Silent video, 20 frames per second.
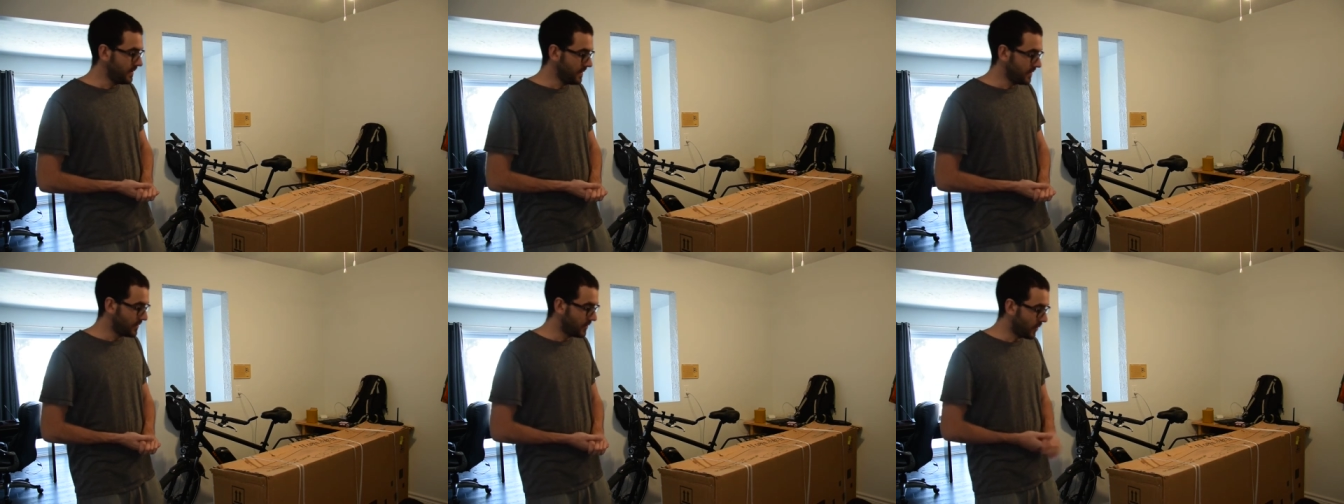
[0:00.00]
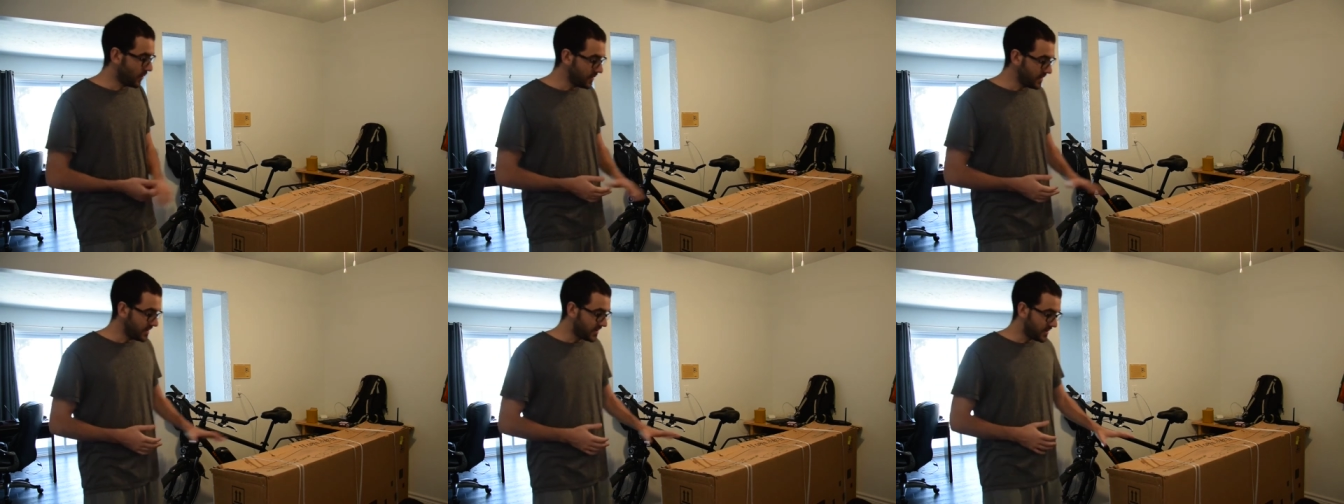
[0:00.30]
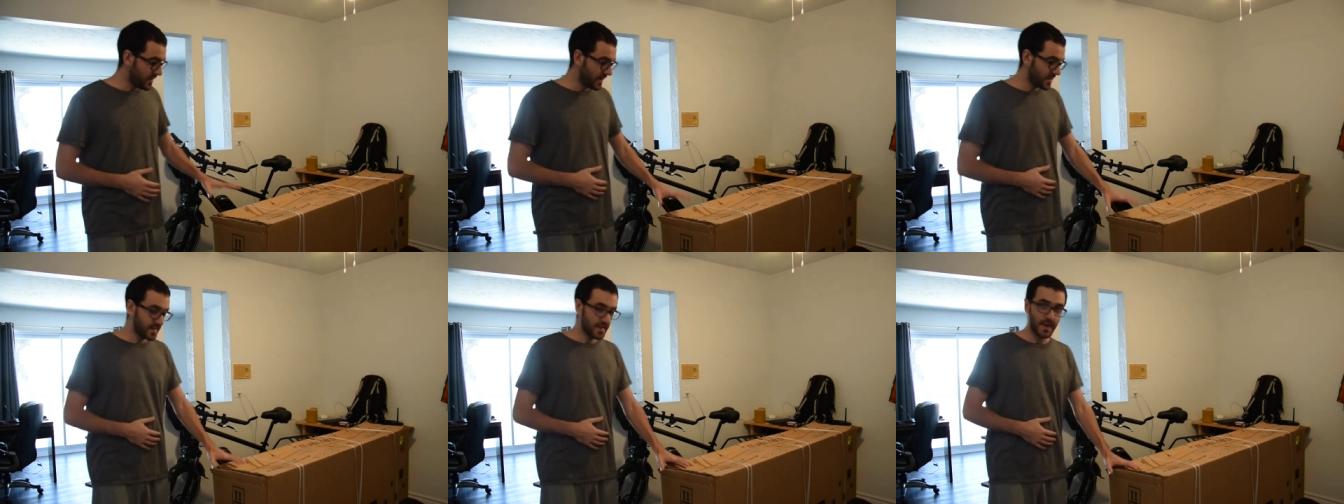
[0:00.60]
The only
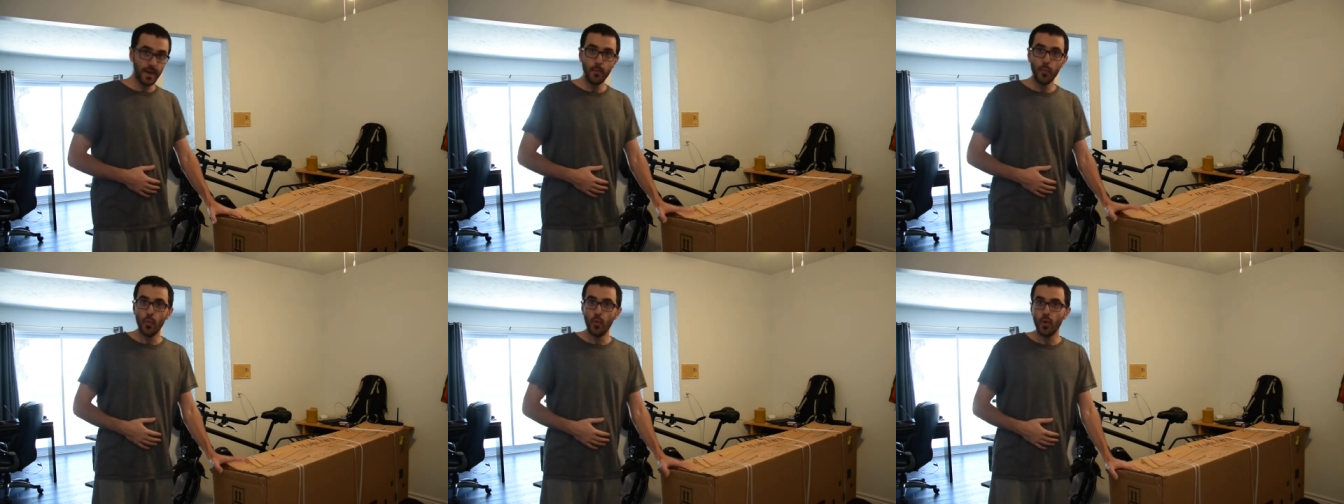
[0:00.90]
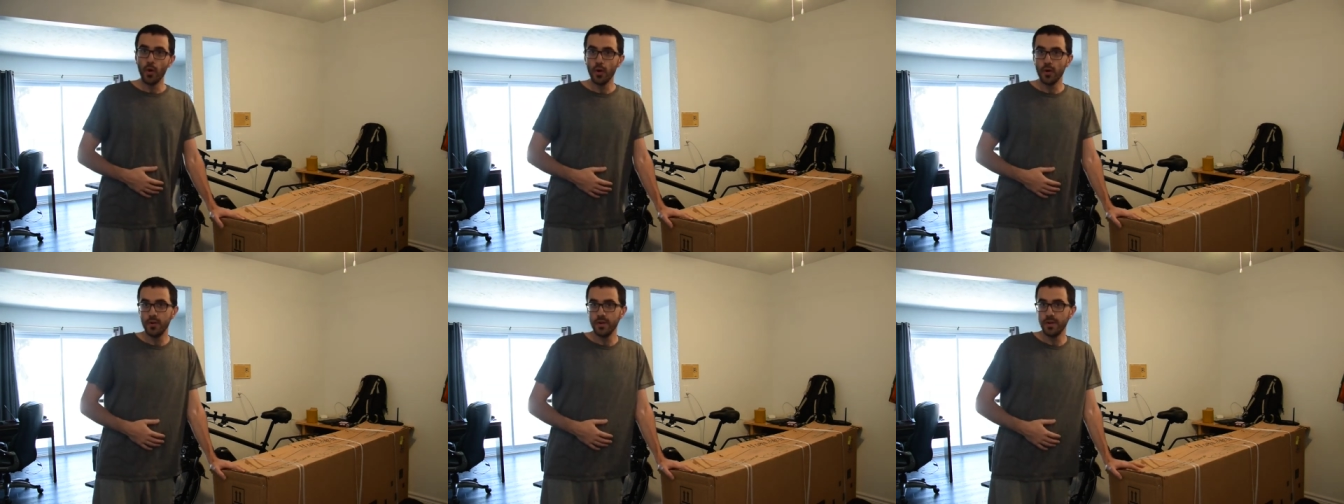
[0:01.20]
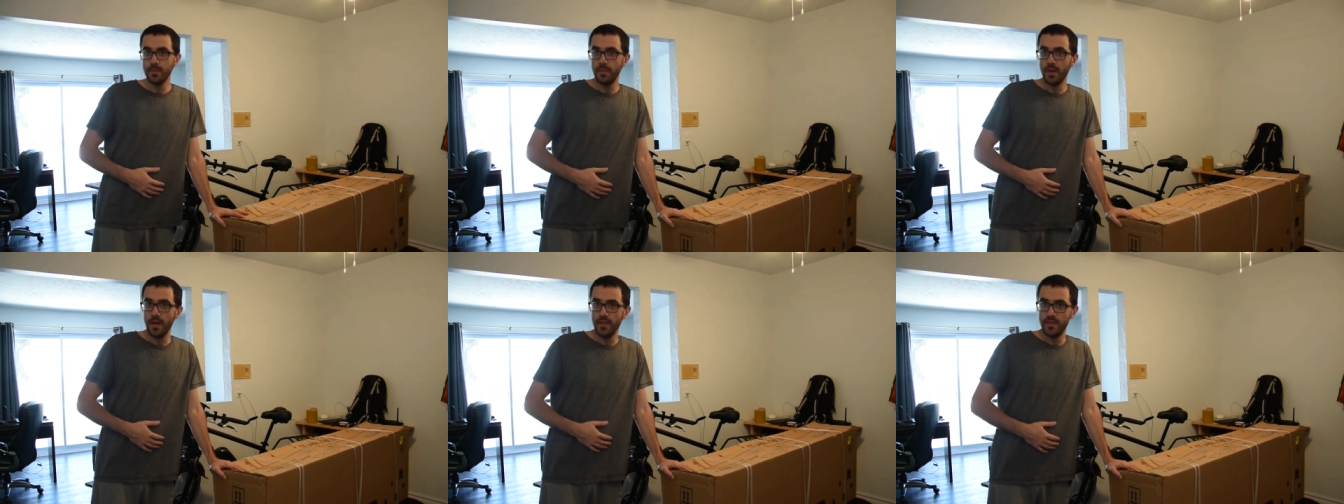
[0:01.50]
thing that I'm worried
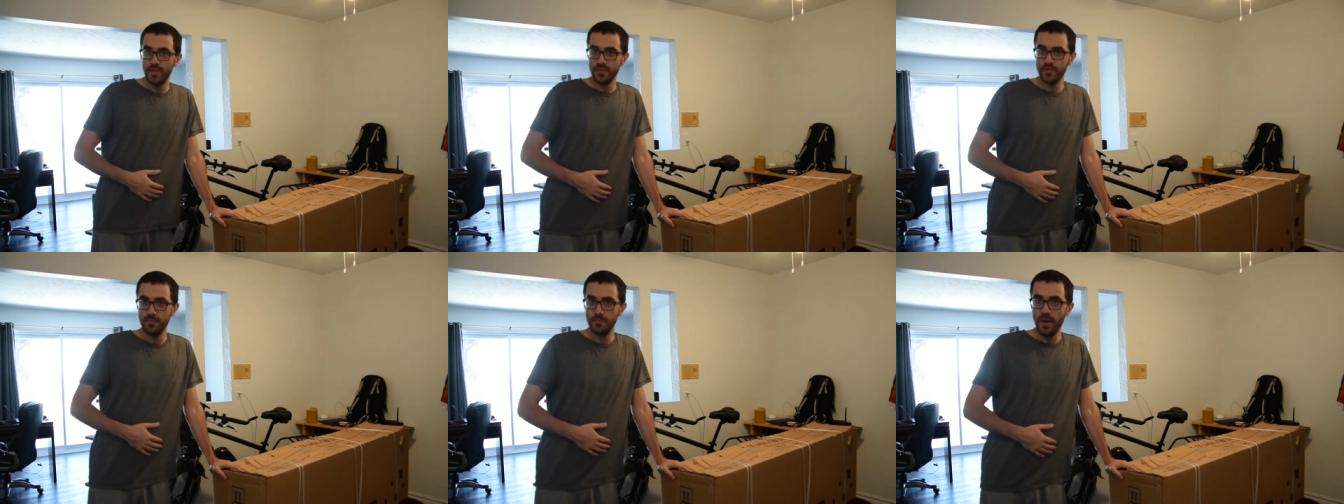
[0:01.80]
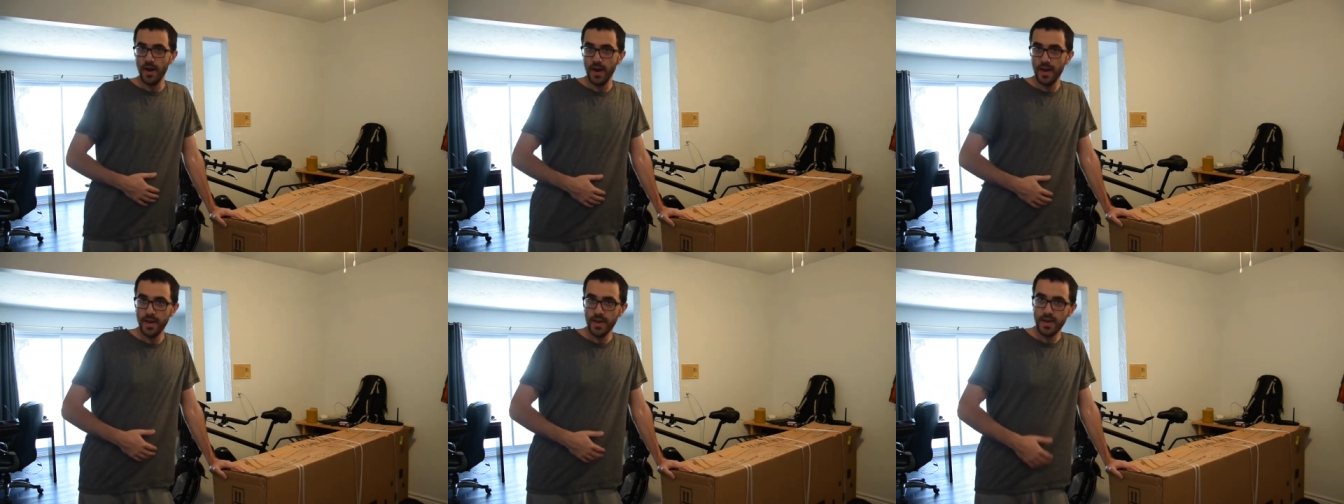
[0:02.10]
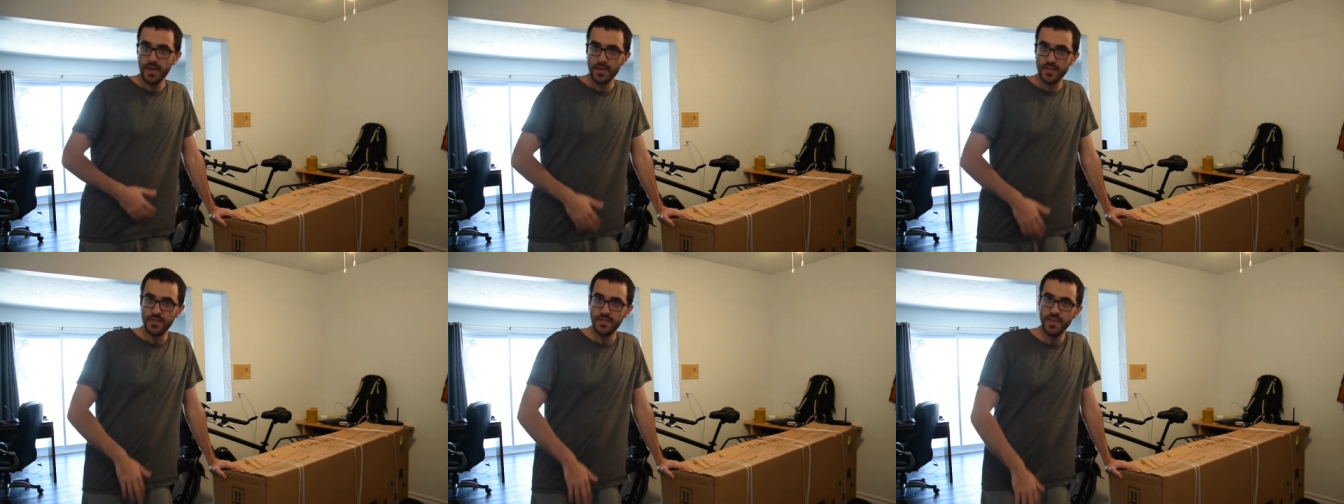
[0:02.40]
about this
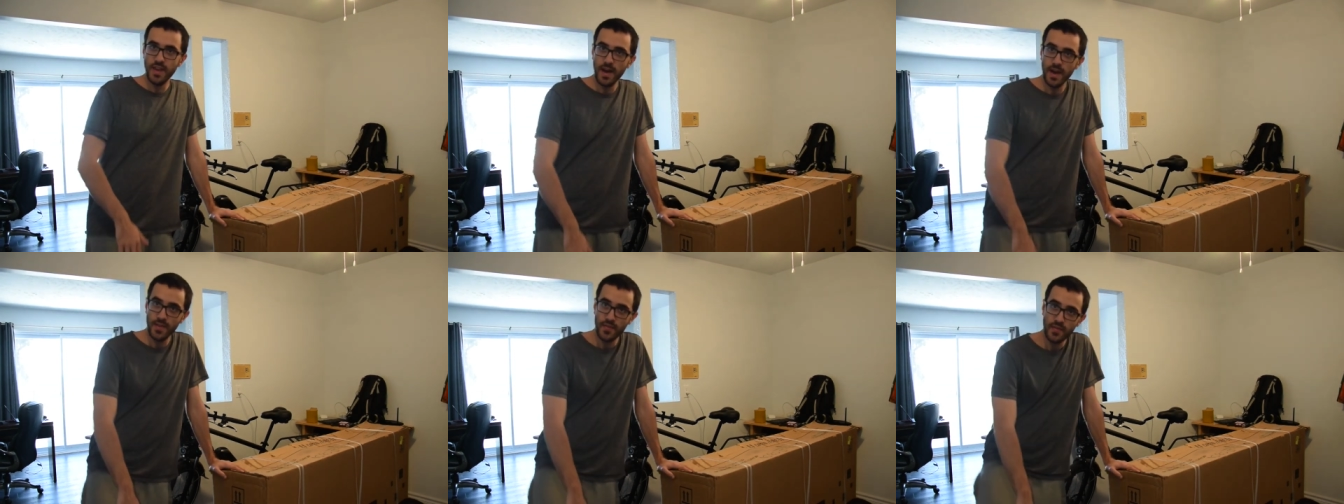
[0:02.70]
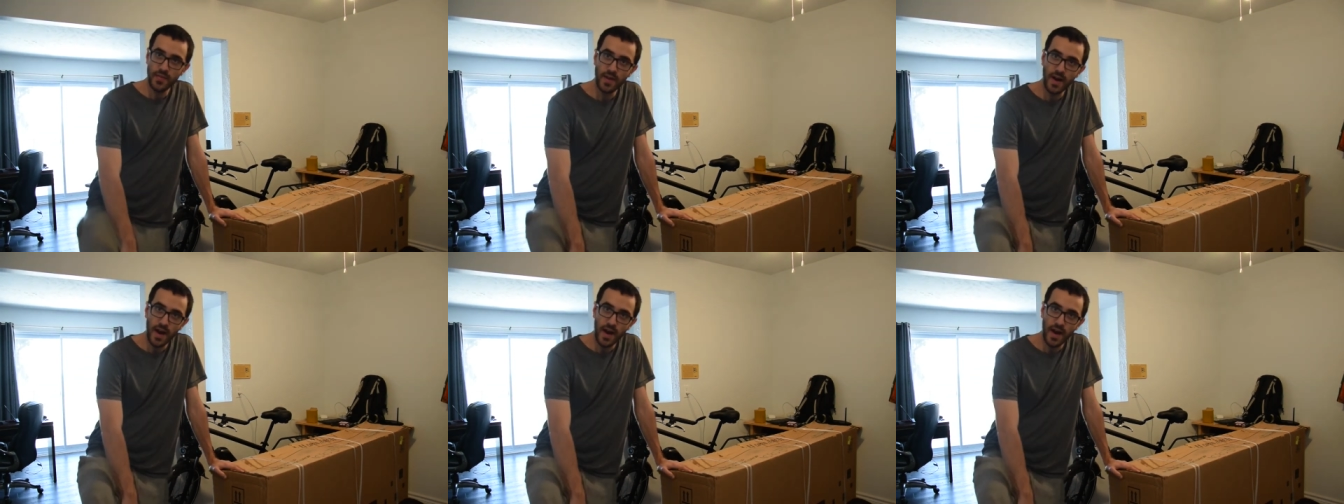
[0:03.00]
bike is that